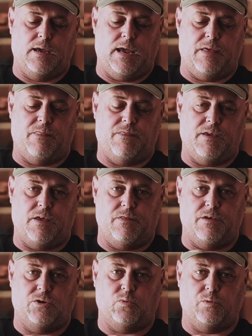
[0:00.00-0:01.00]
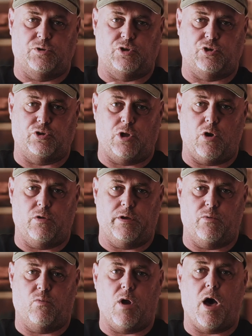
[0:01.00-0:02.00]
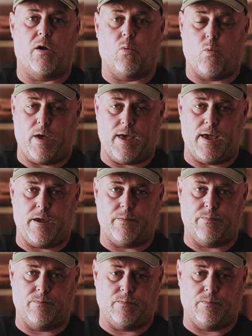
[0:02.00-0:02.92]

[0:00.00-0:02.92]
and then this would slowly rot away,